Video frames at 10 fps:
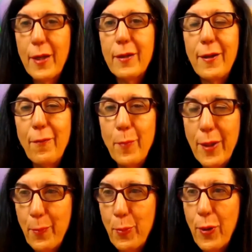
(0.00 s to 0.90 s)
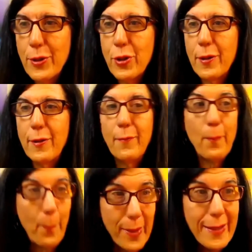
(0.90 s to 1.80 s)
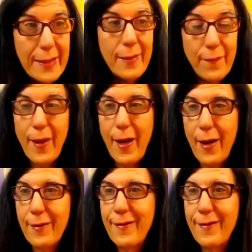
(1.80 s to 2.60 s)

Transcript: government oppression believe that